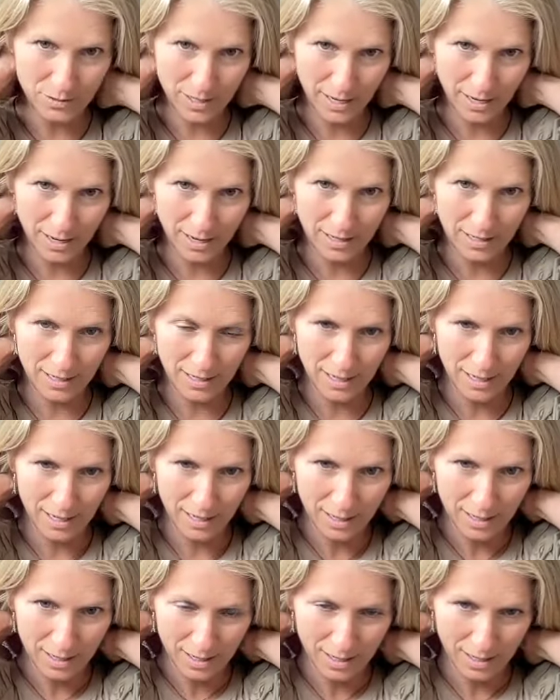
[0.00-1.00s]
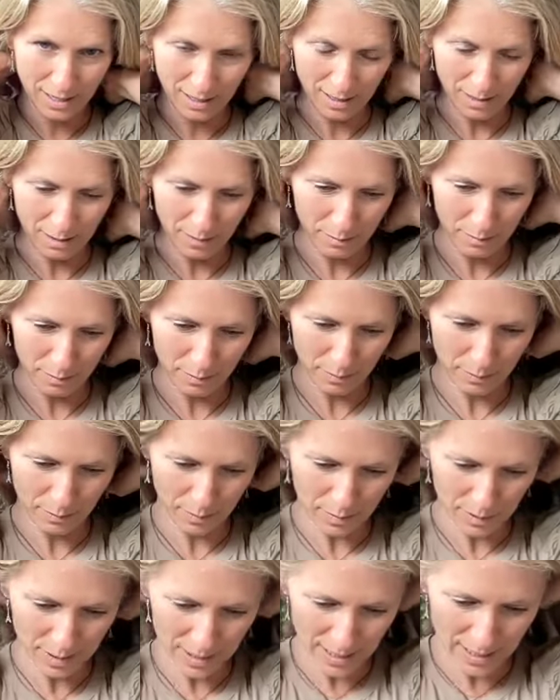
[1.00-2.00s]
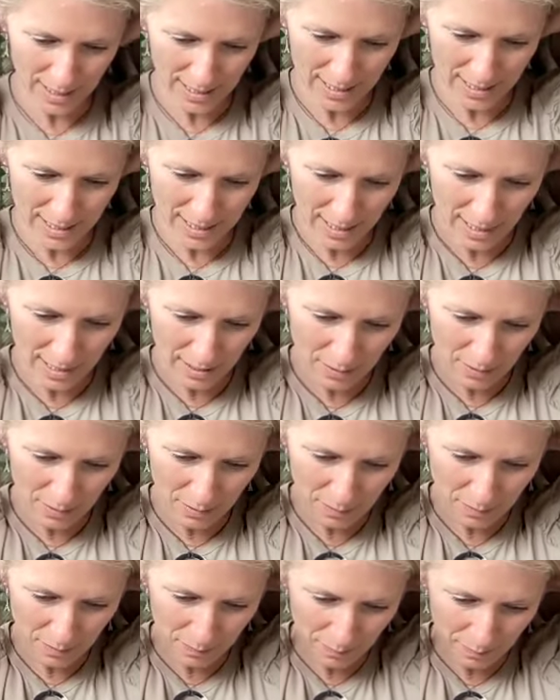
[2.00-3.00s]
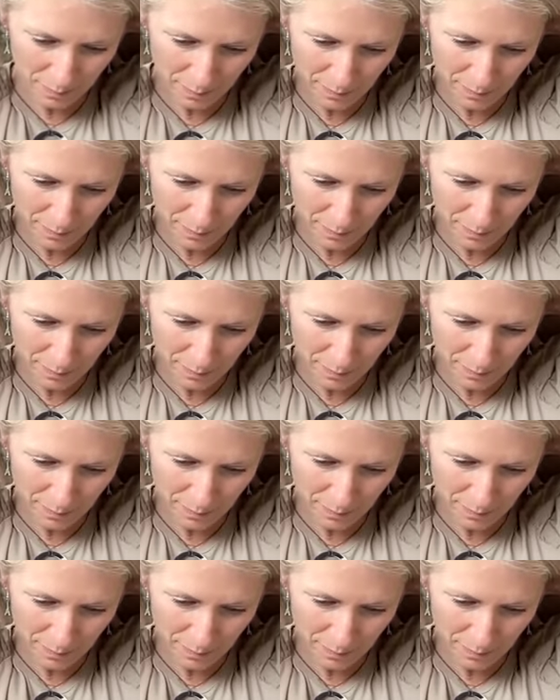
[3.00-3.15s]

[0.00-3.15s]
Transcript: that, pulling it down.